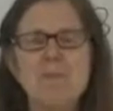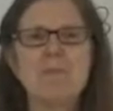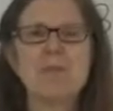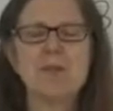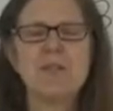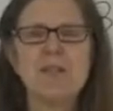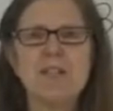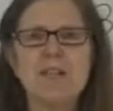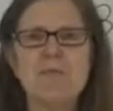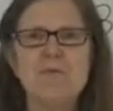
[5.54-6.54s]

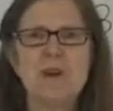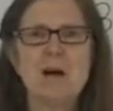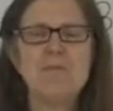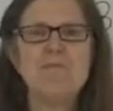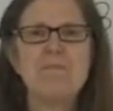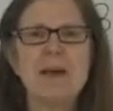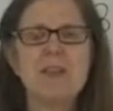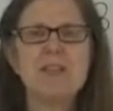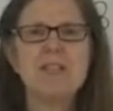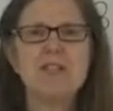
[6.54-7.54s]
Bernstein from
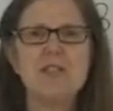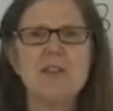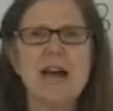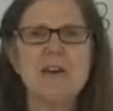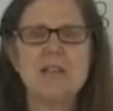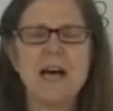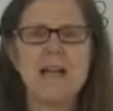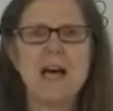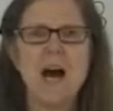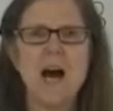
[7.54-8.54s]

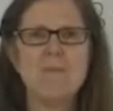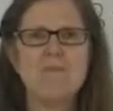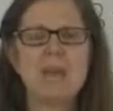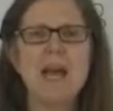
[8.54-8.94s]
BetterTeachingNow.com,